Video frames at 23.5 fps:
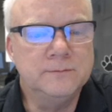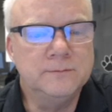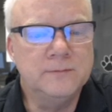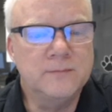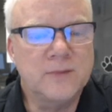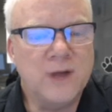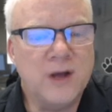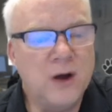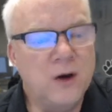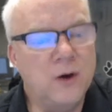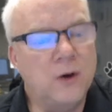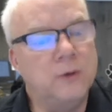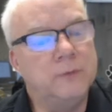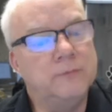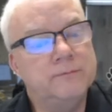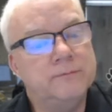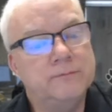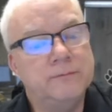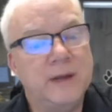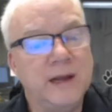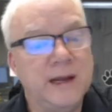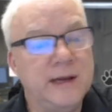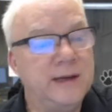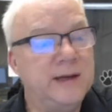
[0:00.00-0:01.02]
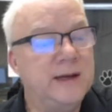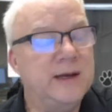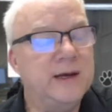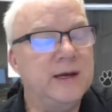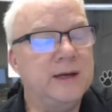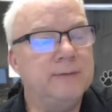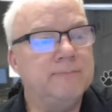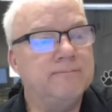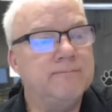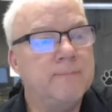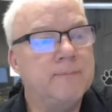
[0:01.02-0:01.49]
Oh, it
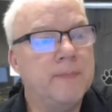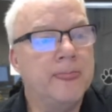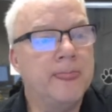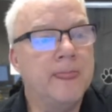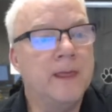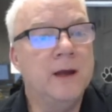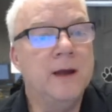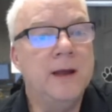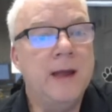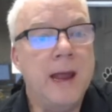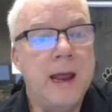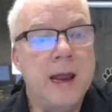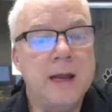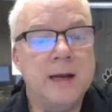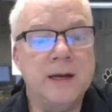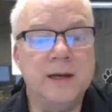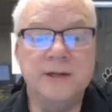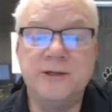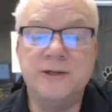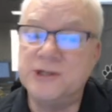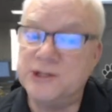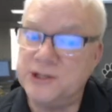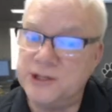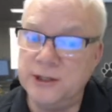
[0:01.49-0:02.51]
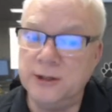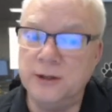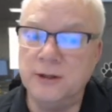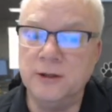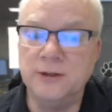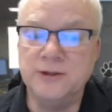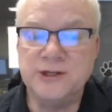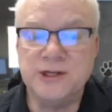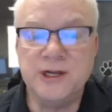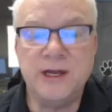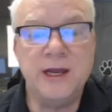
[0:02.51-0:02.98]
did. And it's
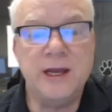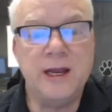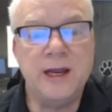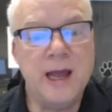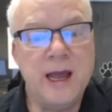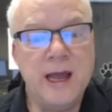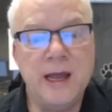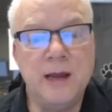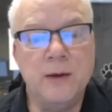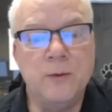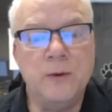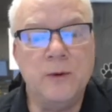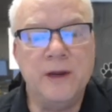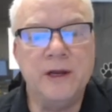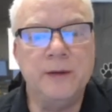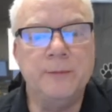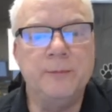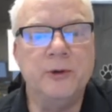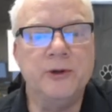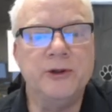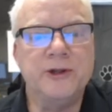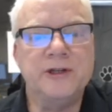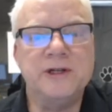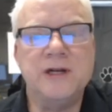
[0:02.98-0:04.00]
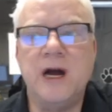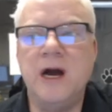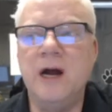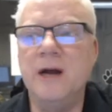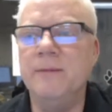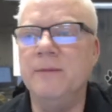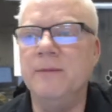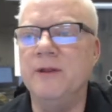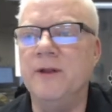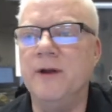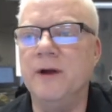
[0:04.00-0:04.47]
still saying, hey, we could put the
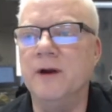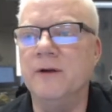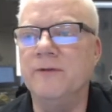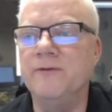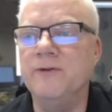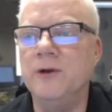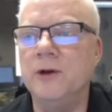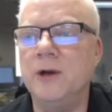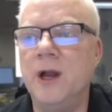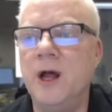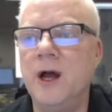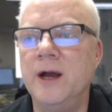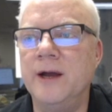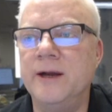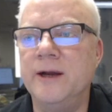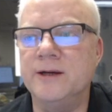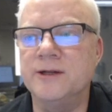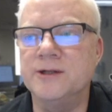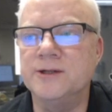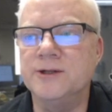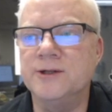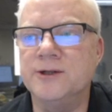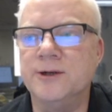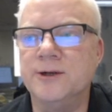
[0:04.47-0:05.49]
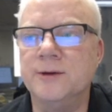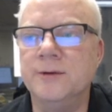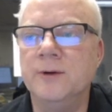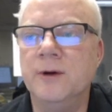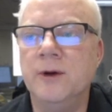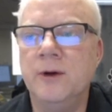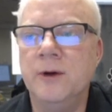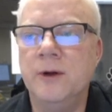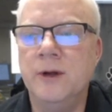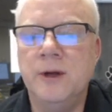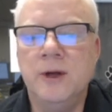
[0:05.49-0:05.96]
time in there if you'd like us to.
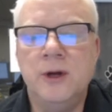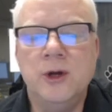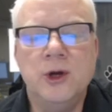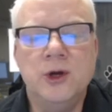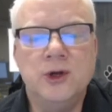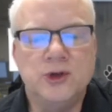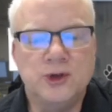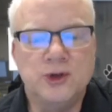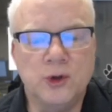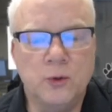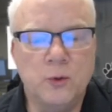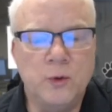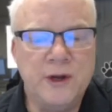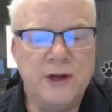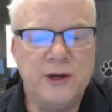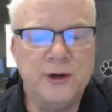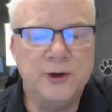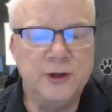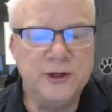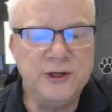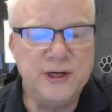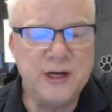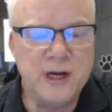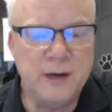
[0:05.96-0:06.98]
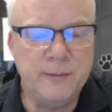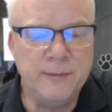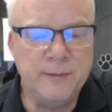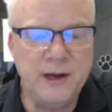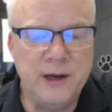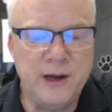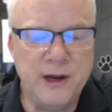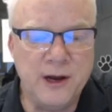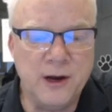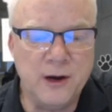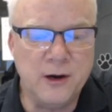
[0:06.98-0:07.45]
So we could come
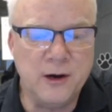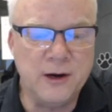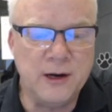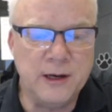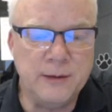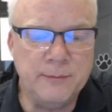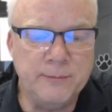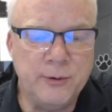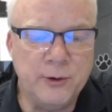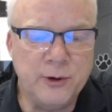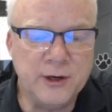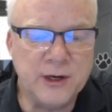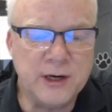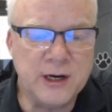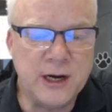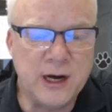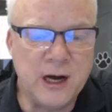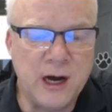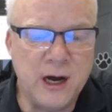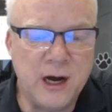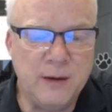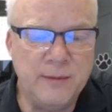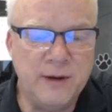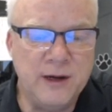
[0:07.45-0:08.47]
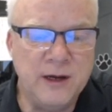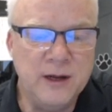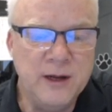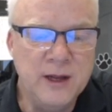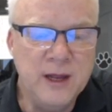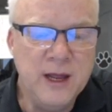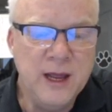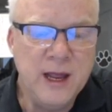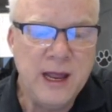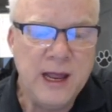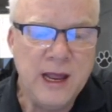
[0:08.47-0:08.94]
in here and put a comma,
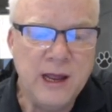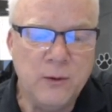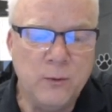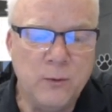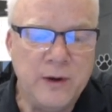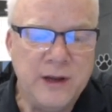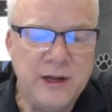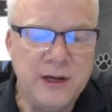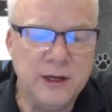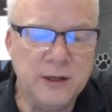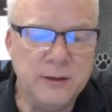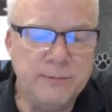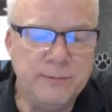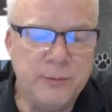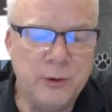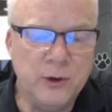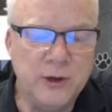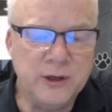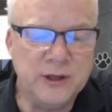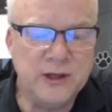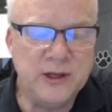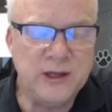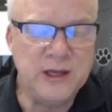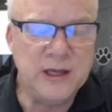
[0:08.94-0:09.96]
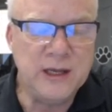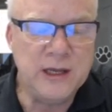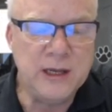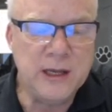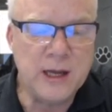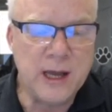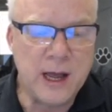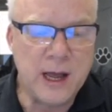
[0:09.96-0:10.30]
and we could put the